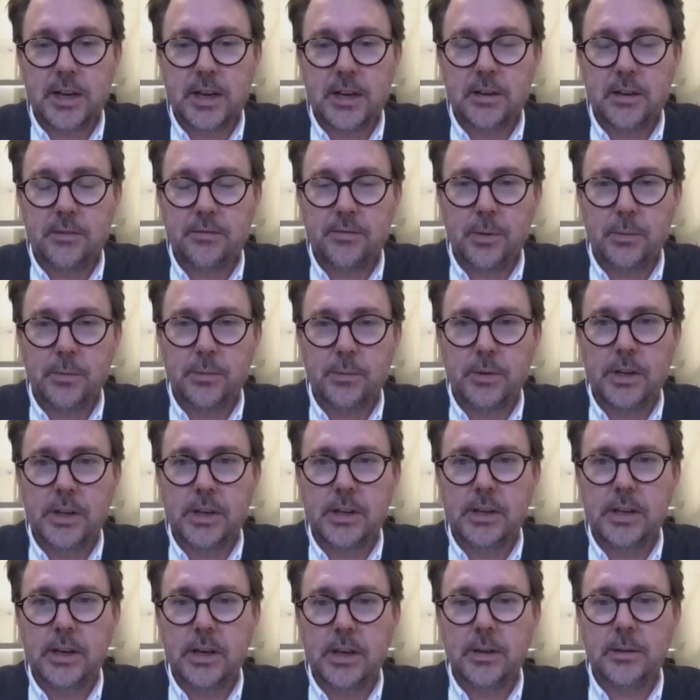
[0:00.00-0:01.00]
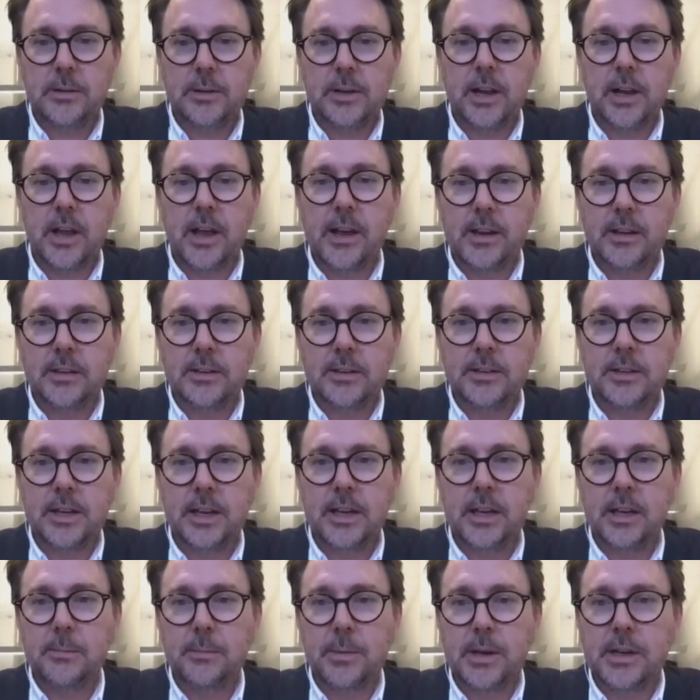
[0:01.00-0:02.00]
data from the client
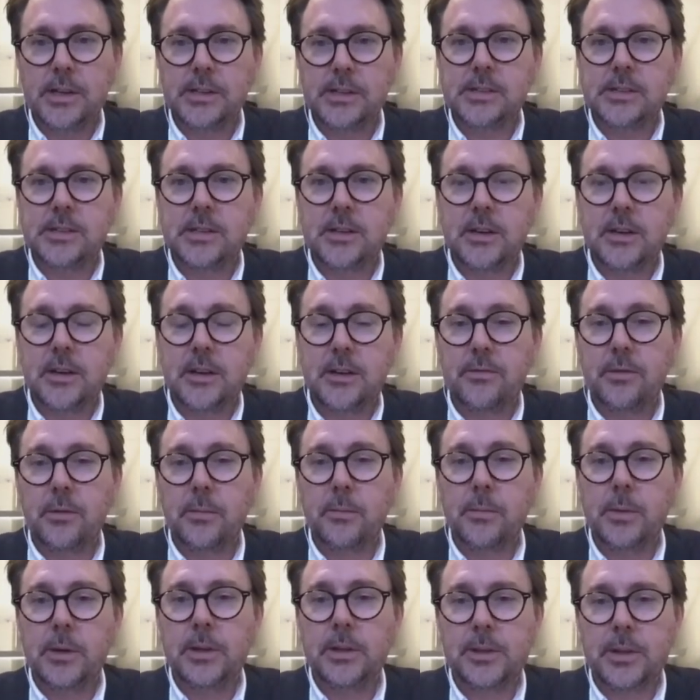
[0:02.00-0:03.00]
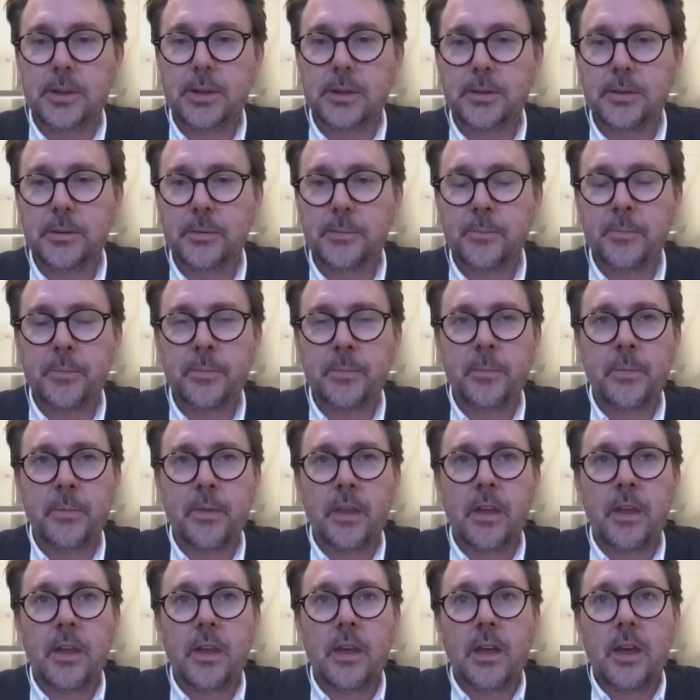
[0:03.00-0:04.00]
database from Milton
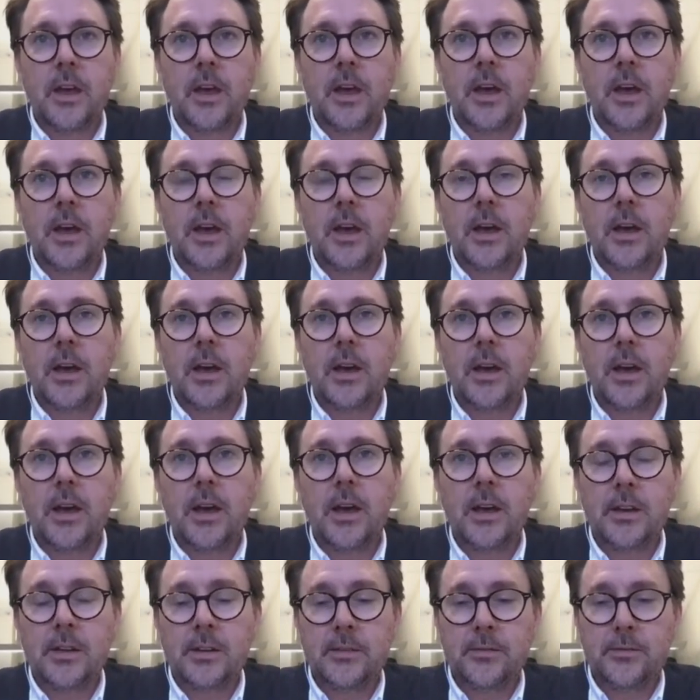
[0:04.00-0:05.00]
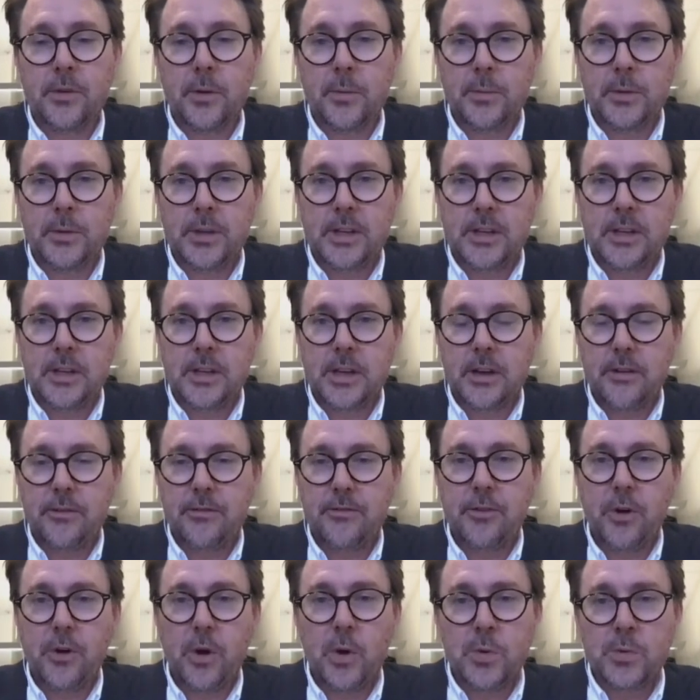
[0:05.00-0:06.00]
and from
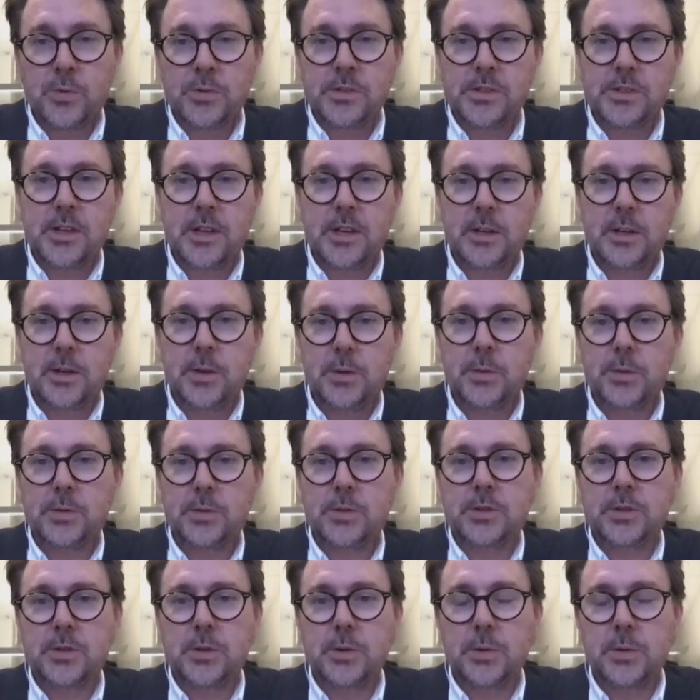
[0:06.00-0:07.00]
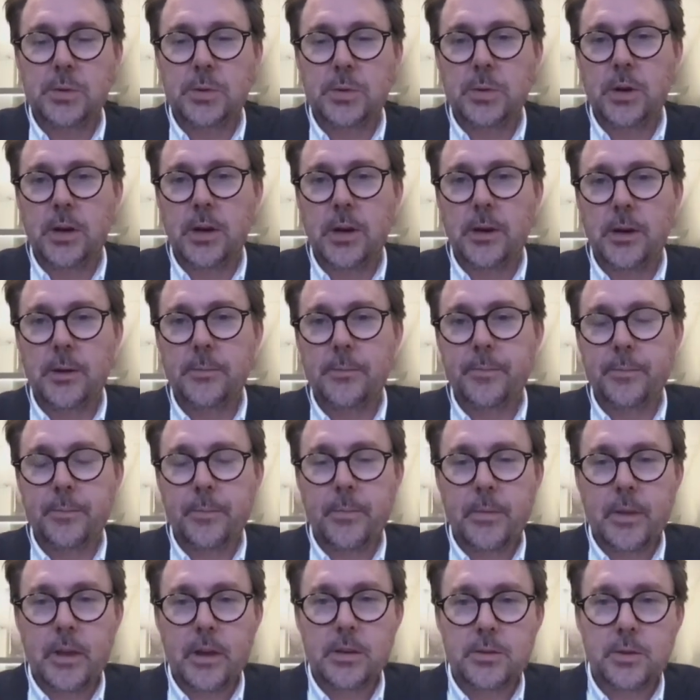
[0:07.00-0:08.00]
the phones they used to
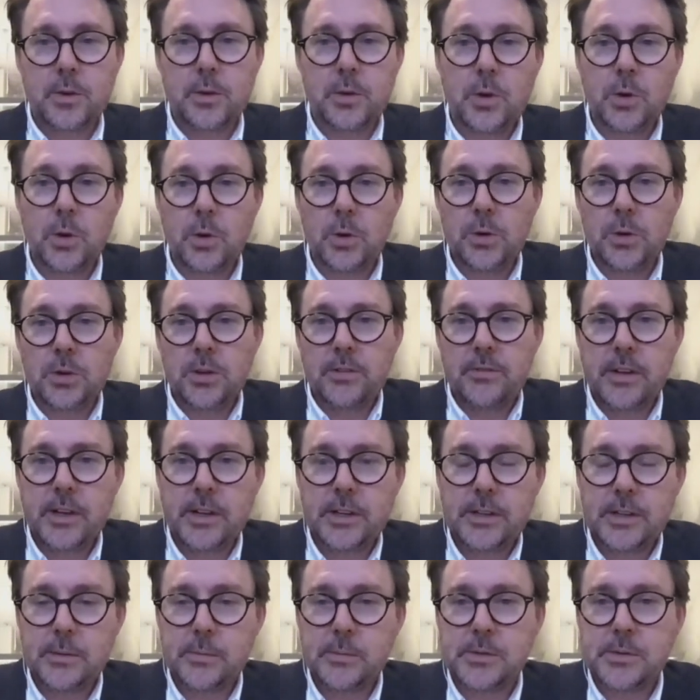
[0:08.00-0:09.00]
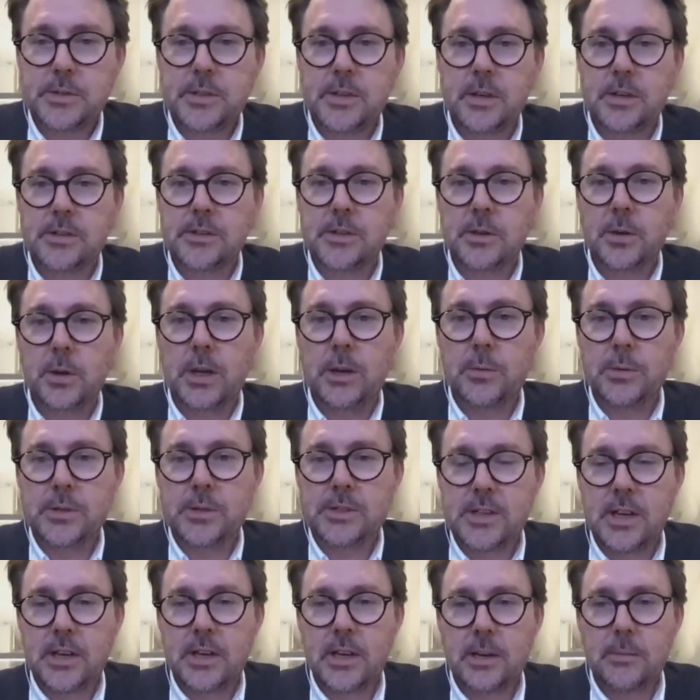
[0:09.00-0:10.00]
call the victims. So he
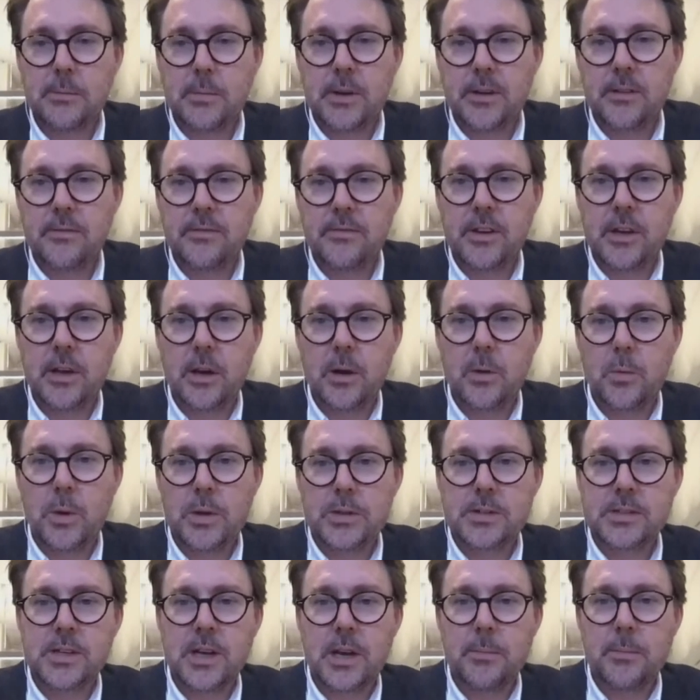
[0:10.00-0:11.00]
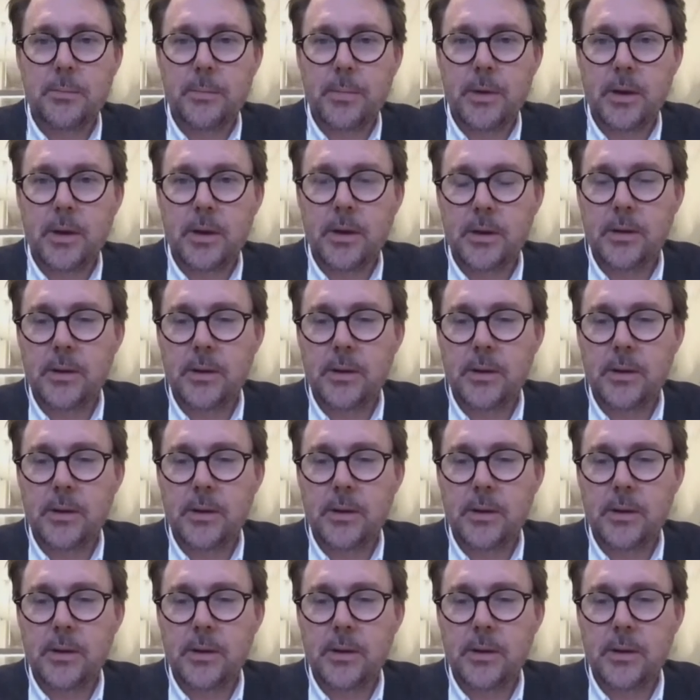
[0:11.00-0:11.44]
was sending me via WhatsApp